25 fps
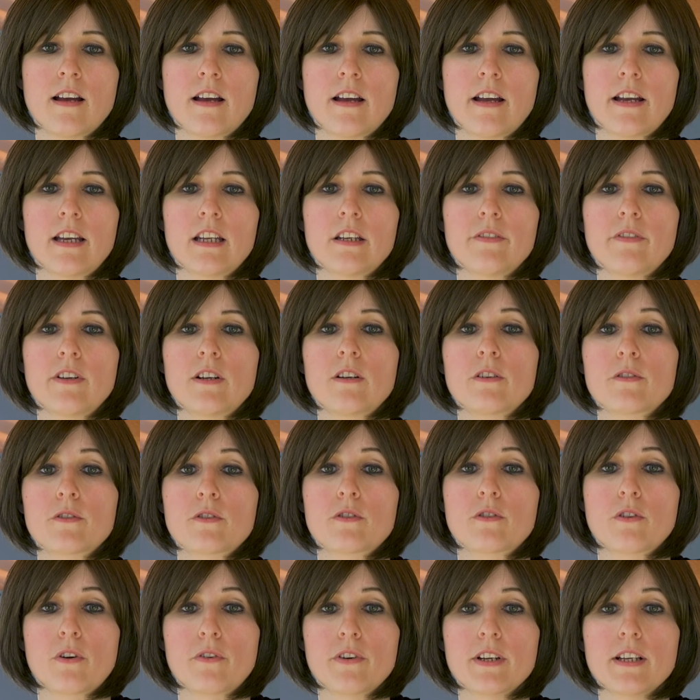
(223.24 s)
Individual
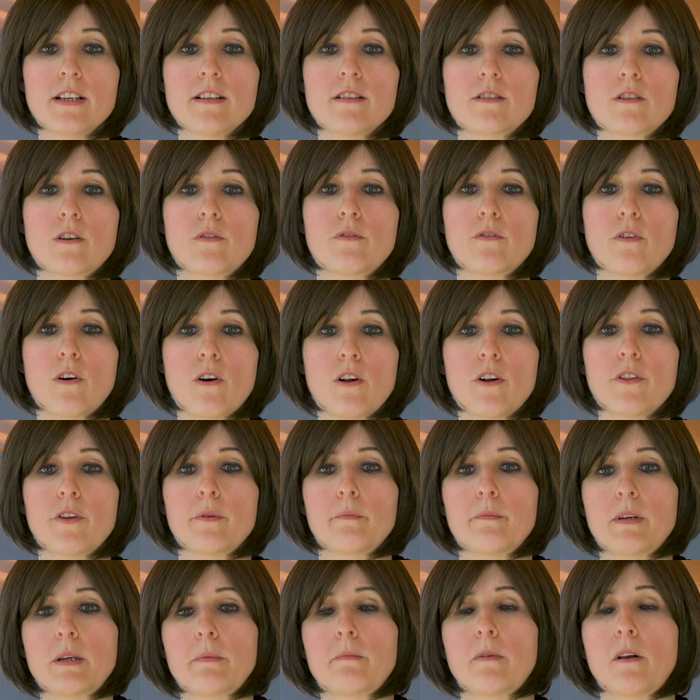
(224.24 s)
stories of all the
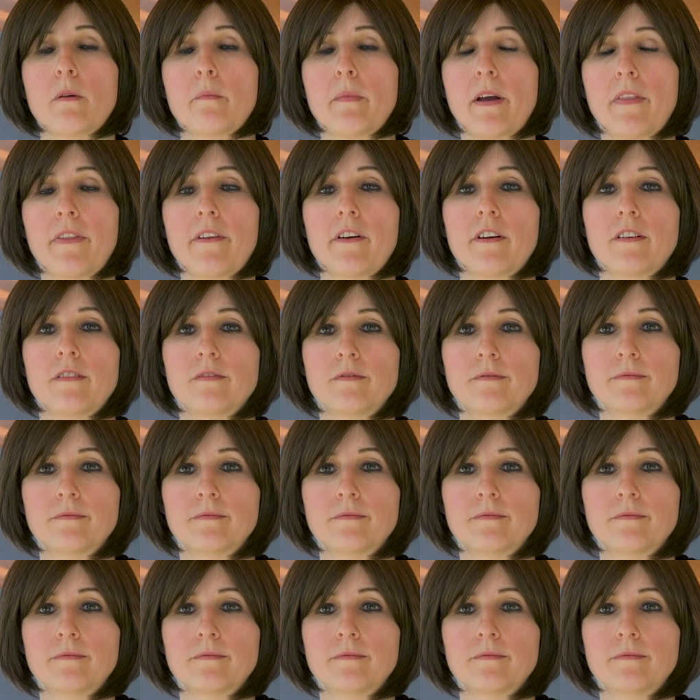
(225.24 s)
people matter.